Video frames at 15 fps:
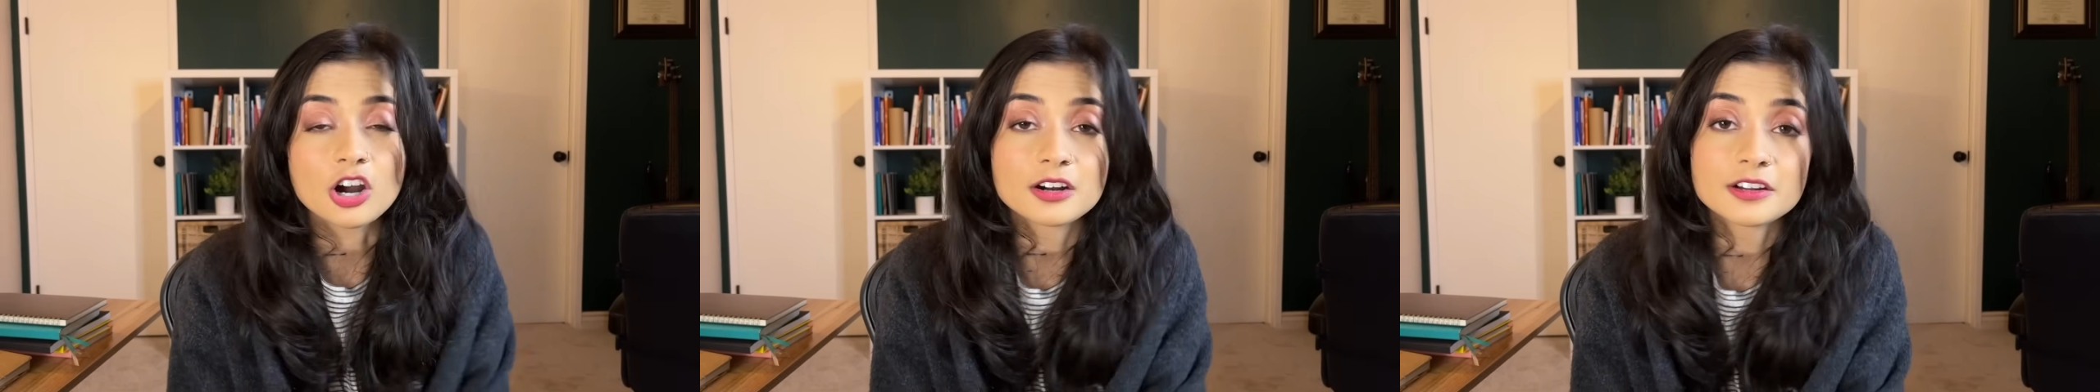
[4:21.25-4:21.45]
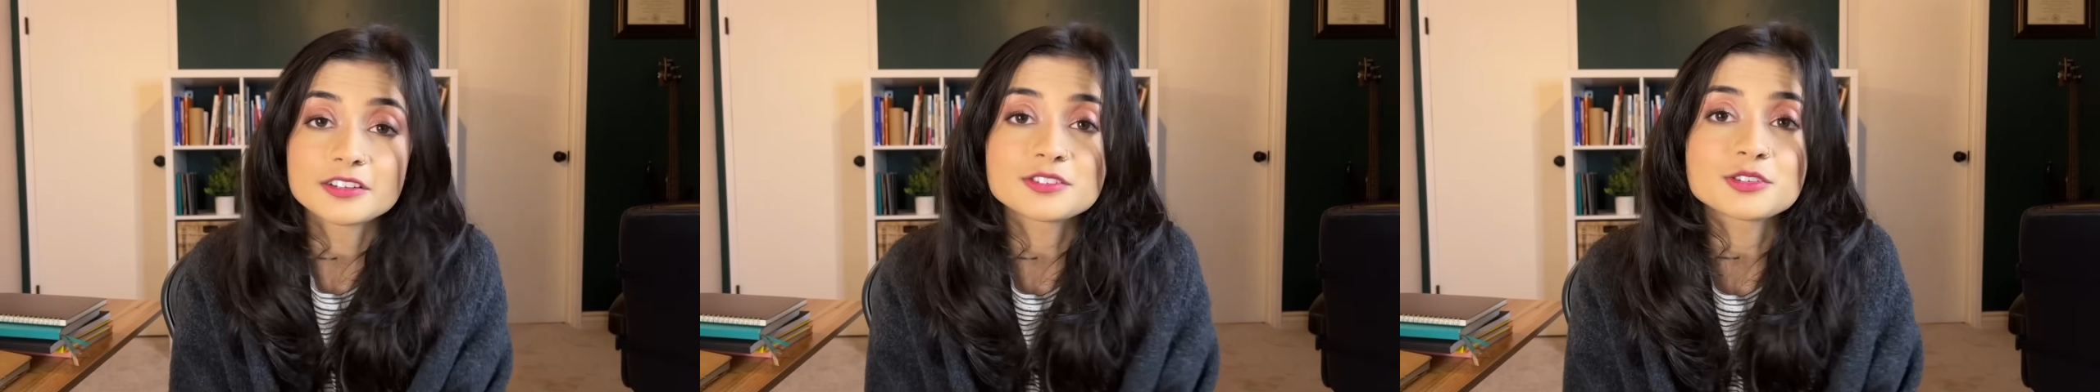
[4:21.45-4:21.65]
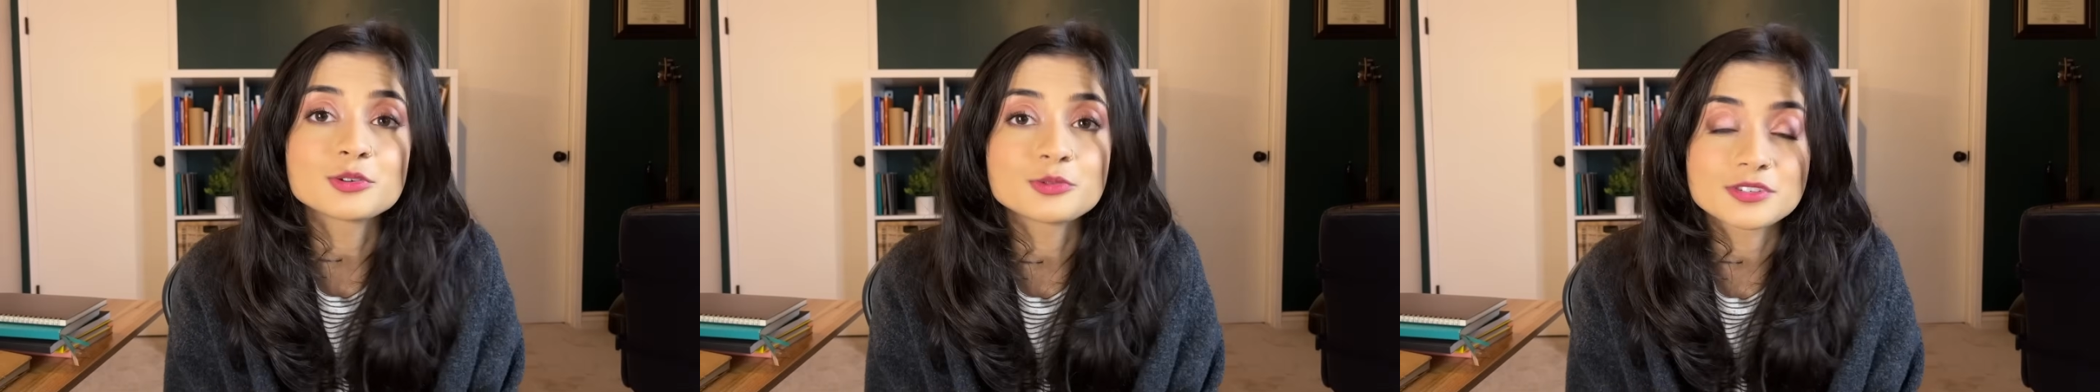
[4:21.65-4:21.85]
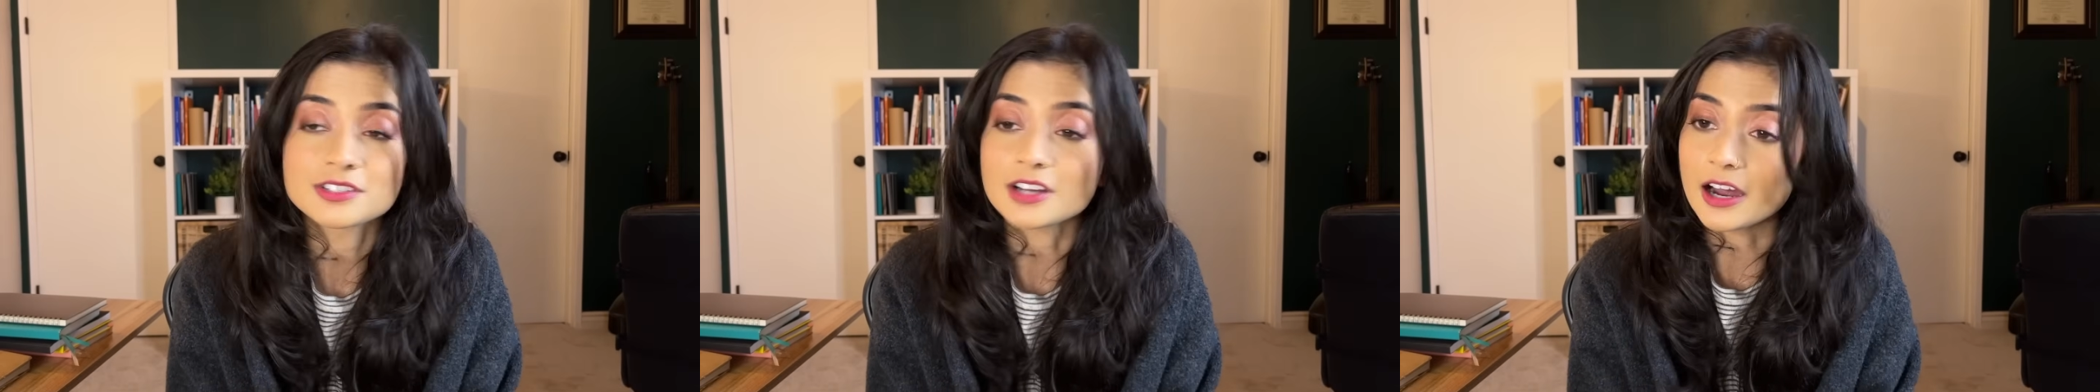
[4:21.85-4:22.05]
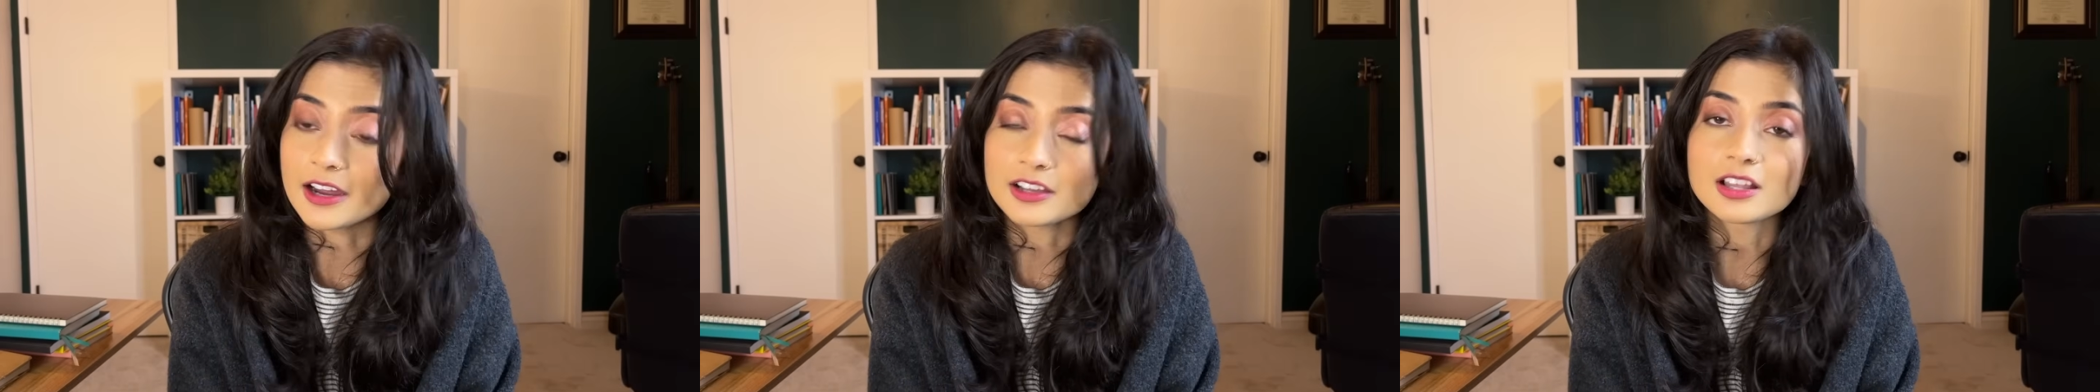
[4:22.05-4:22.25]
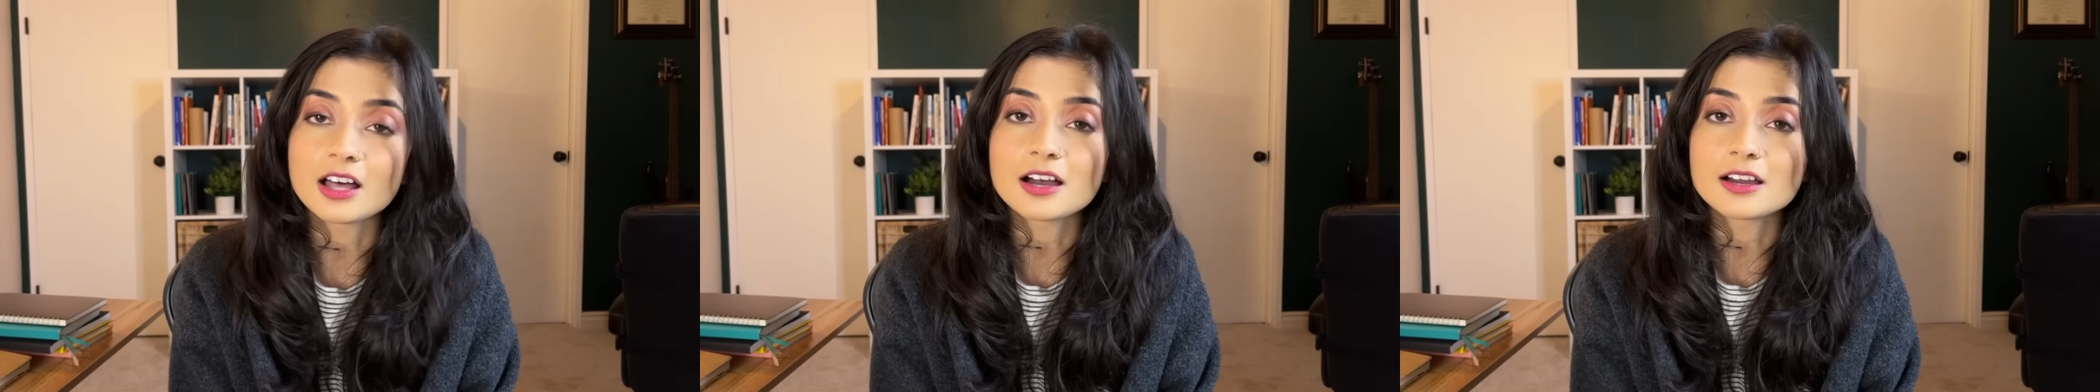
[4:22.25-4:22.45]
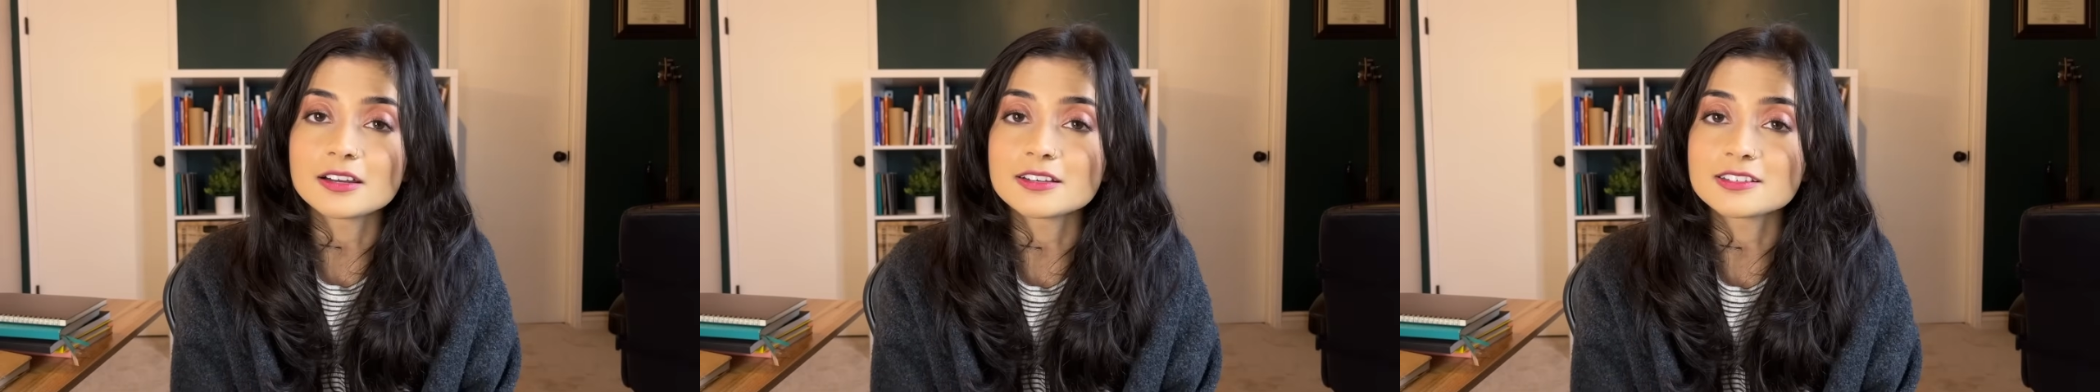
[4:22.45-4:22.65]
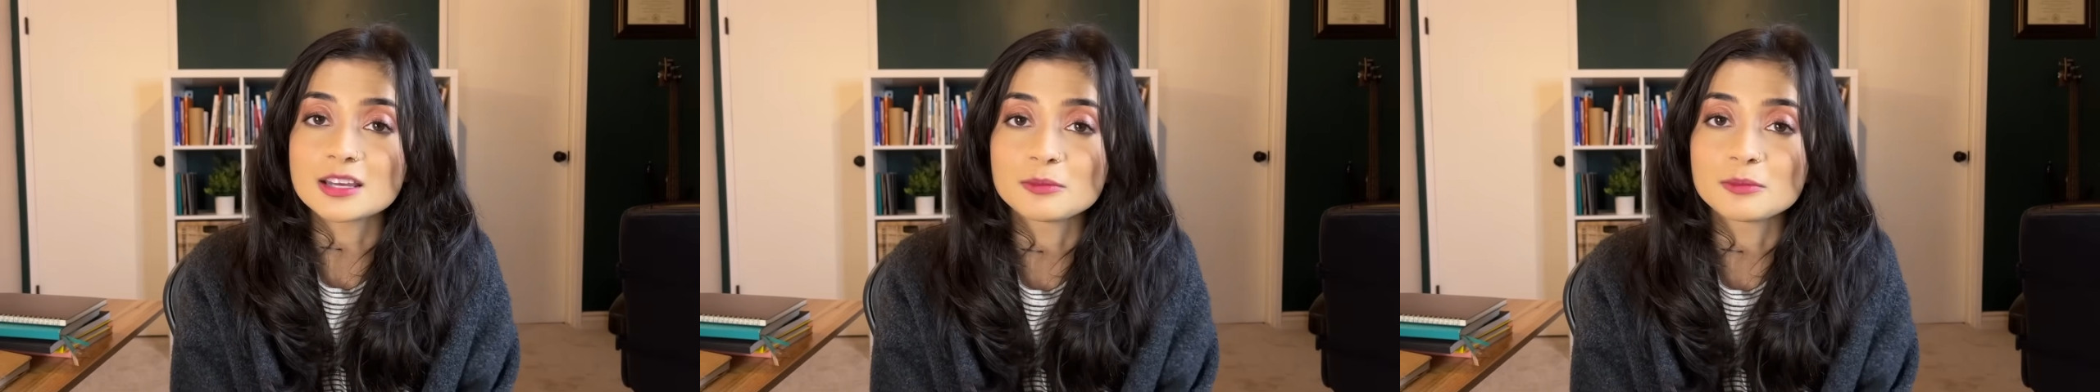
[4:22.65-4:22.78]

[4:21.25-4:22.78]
Artists who stylize,